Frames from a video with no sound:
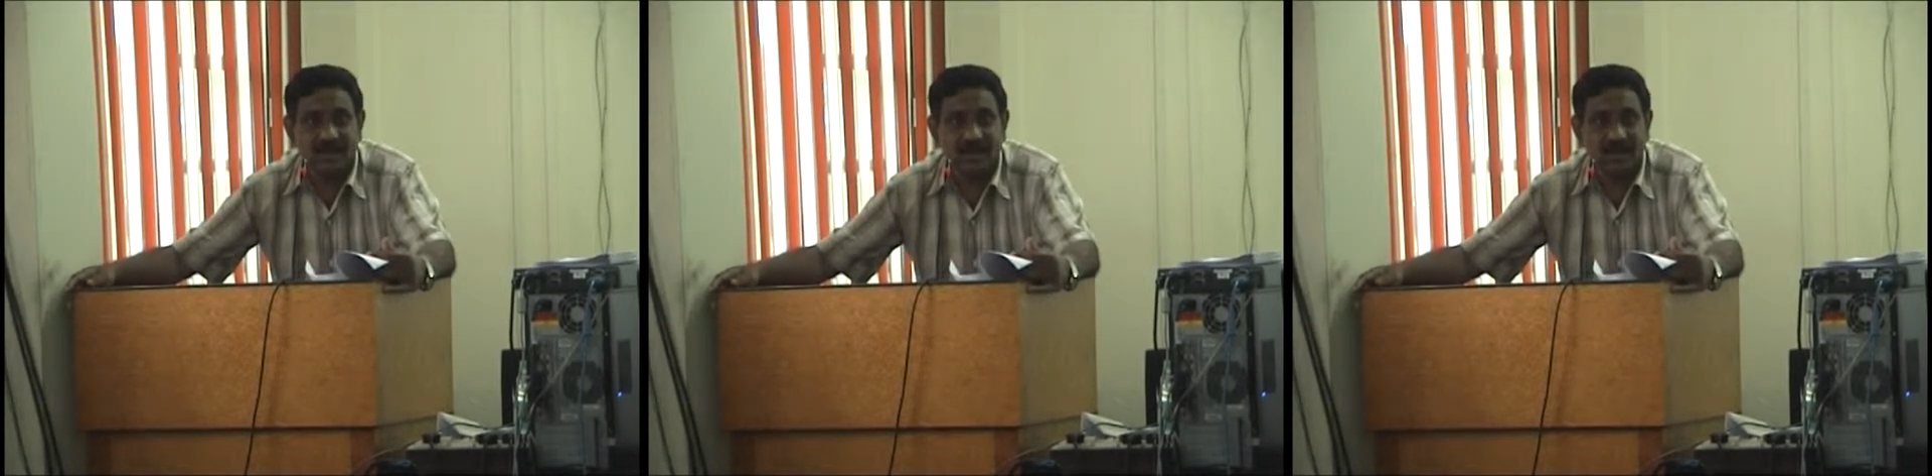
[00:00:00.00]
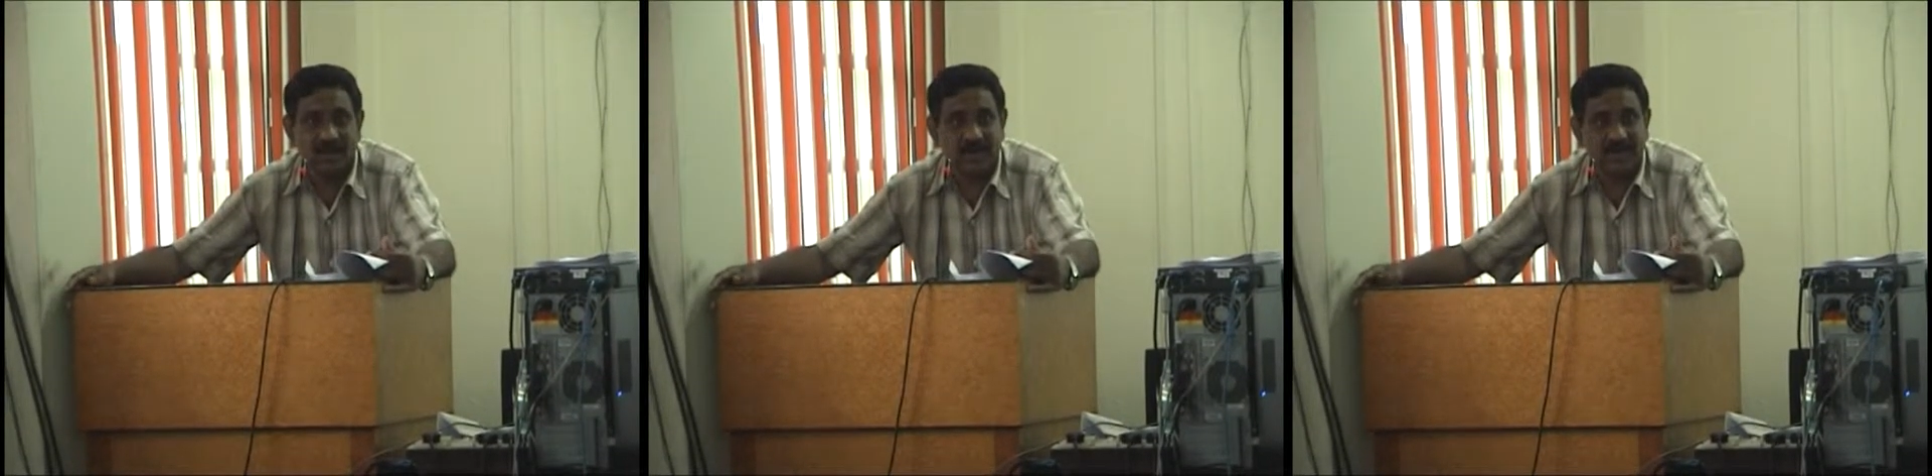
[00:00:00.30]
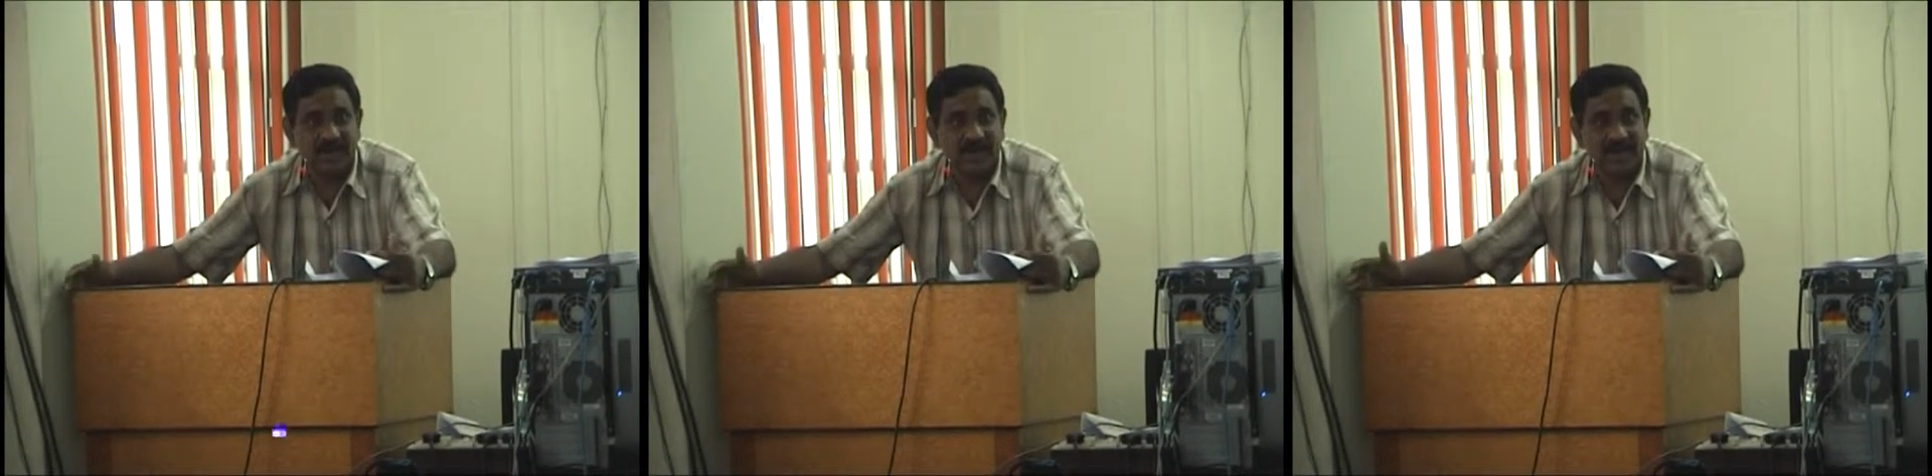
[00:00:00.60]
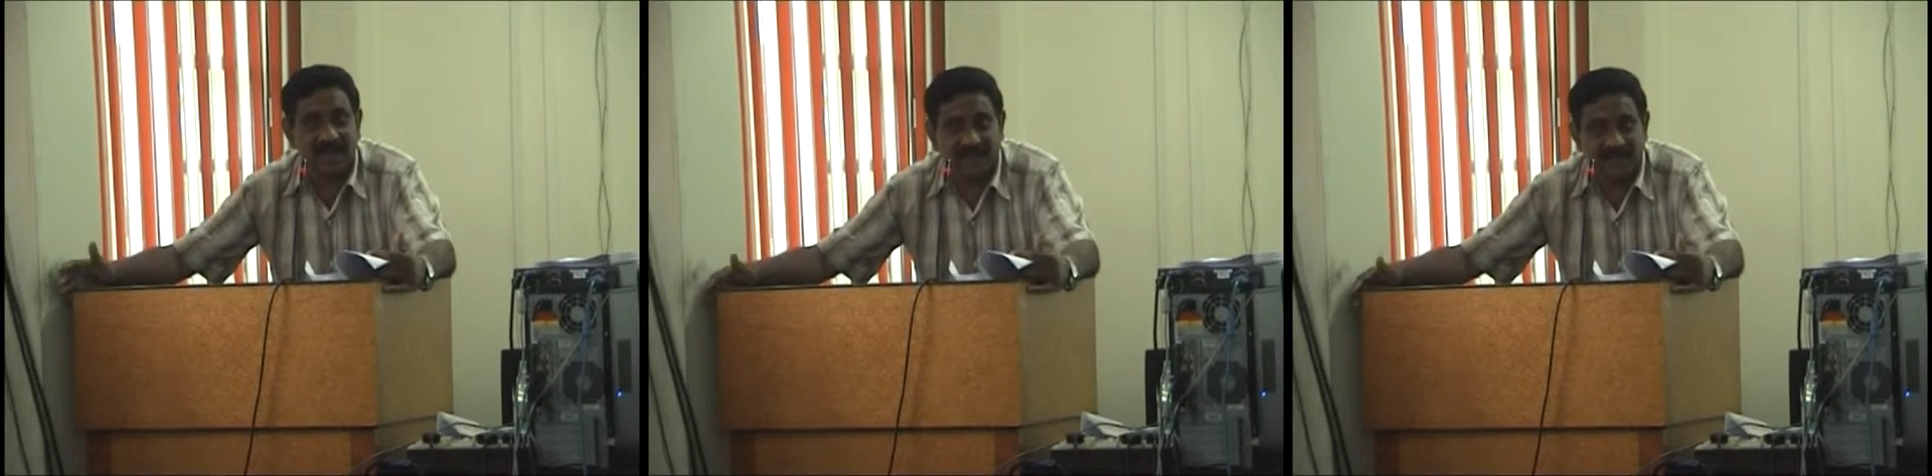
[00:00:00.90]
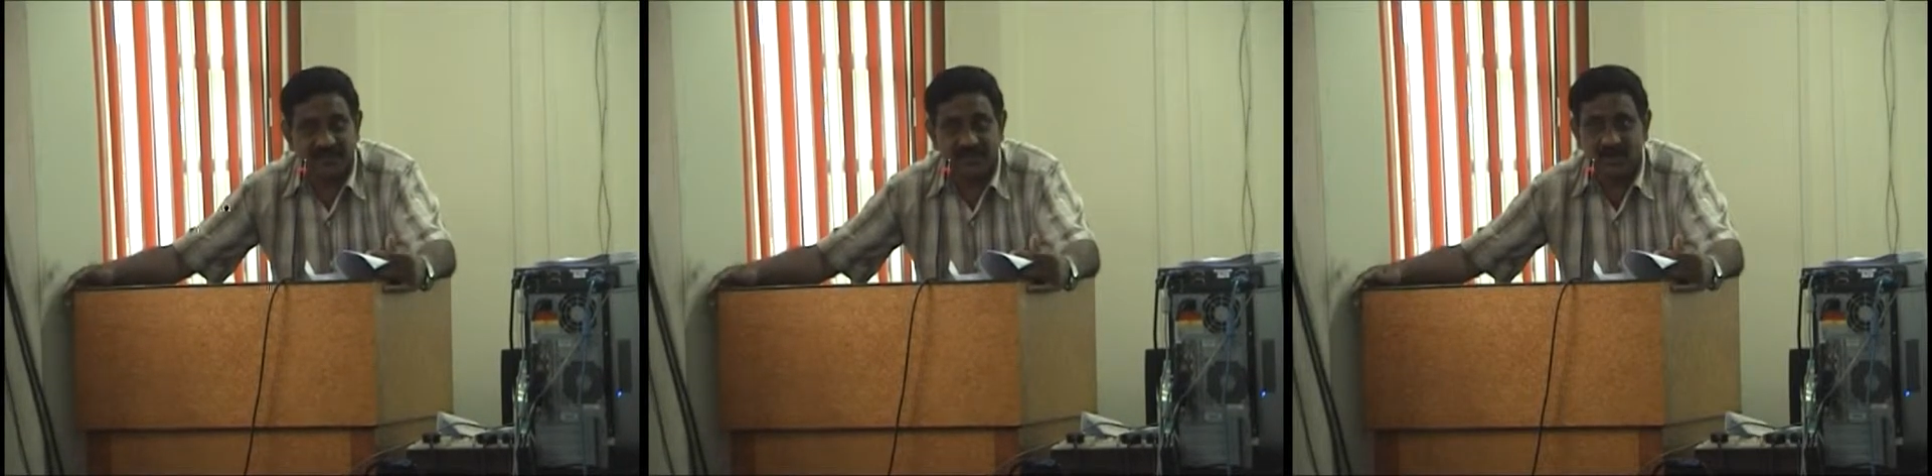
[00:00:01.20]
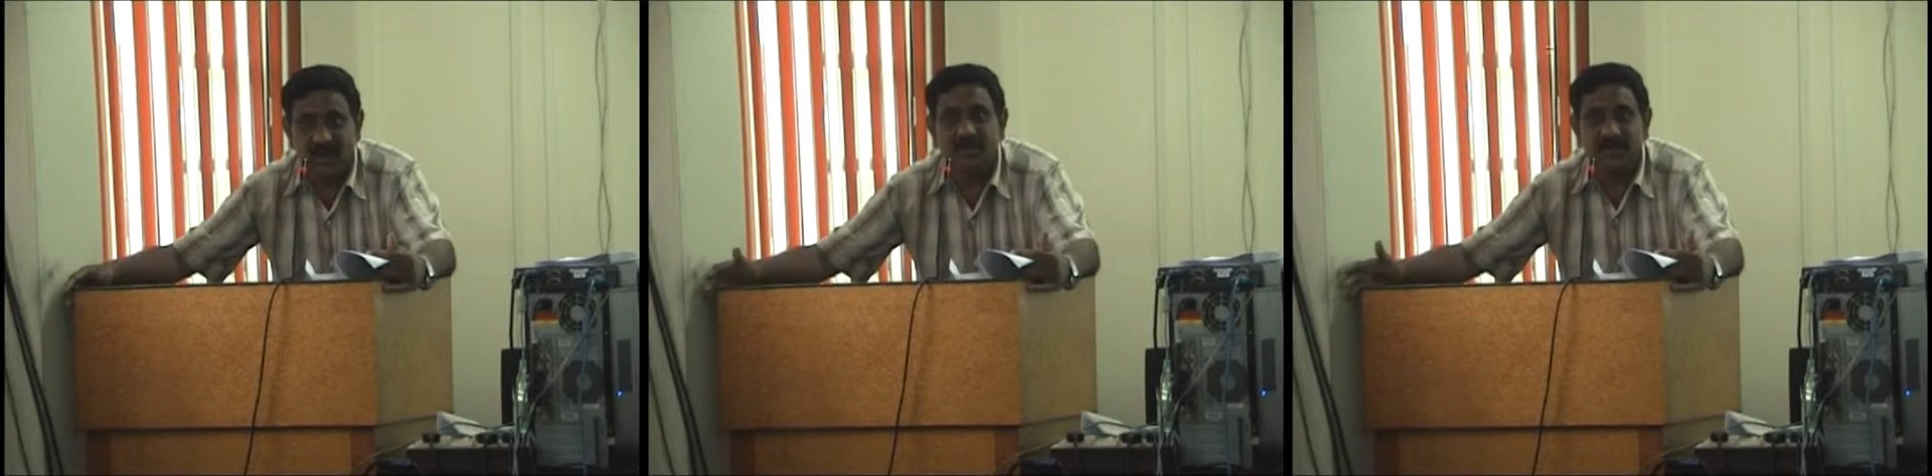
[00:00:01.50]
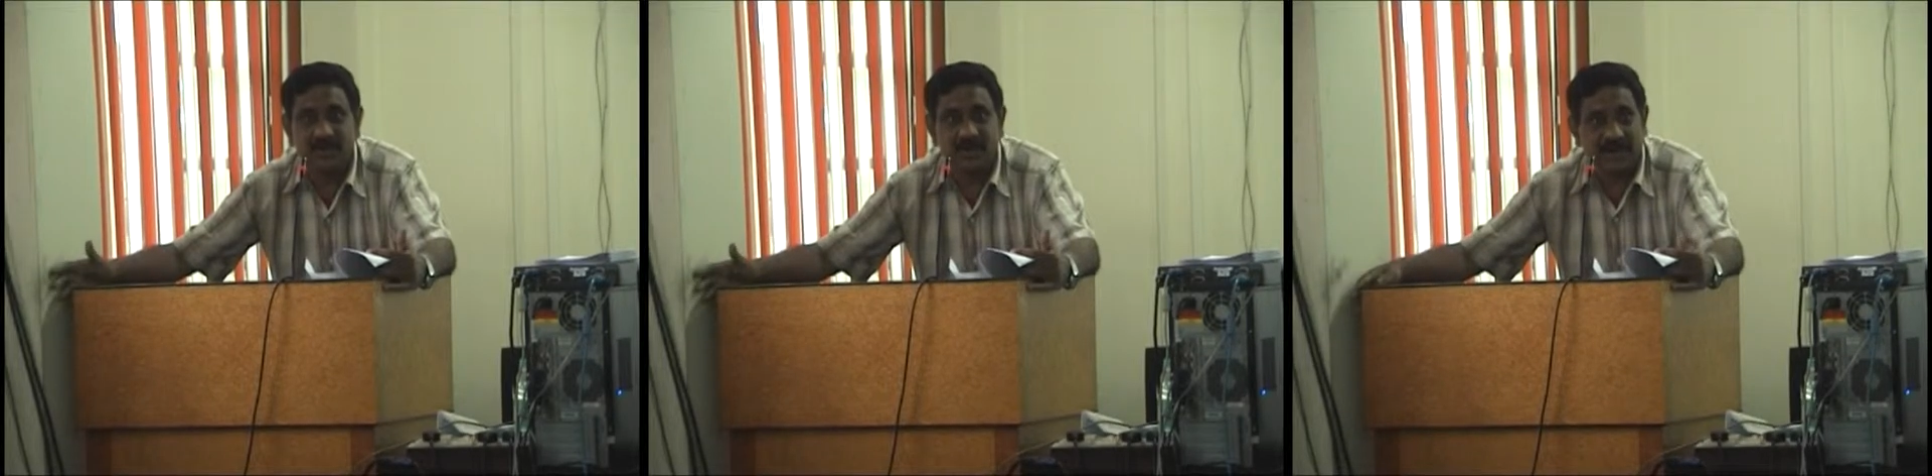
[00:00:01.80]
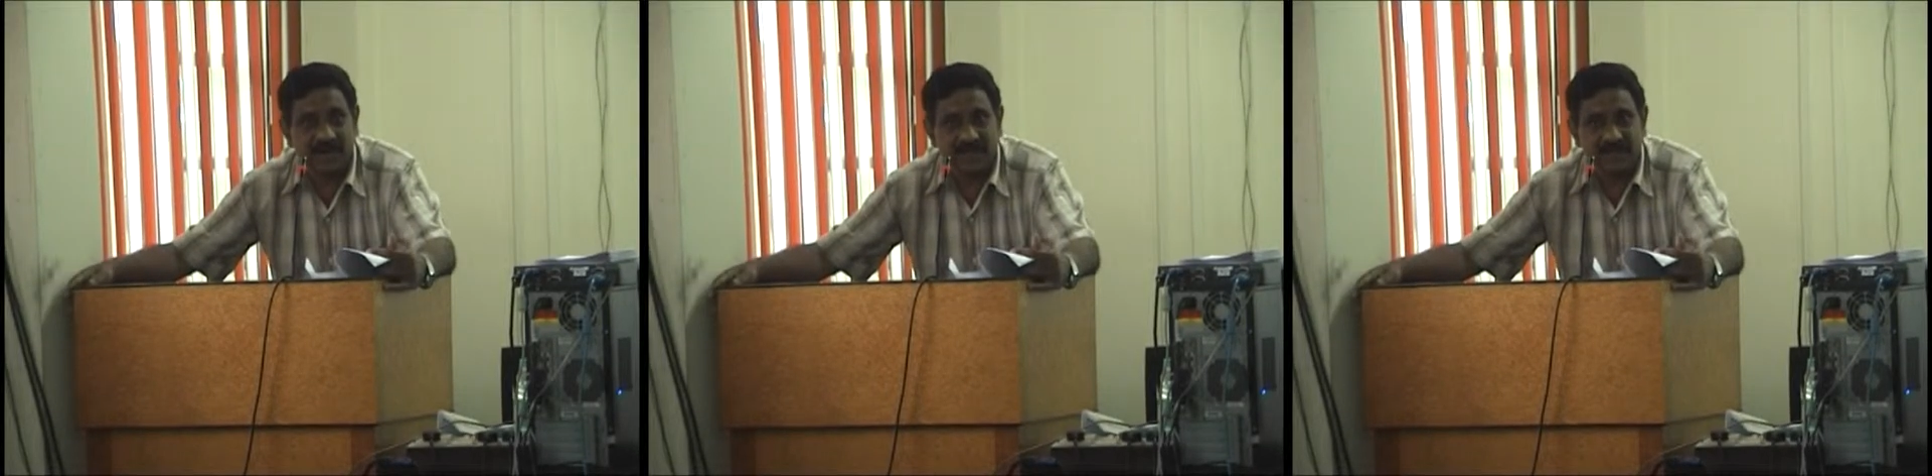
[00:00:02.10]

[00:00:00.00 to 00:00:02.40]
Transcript: or human life, common people life,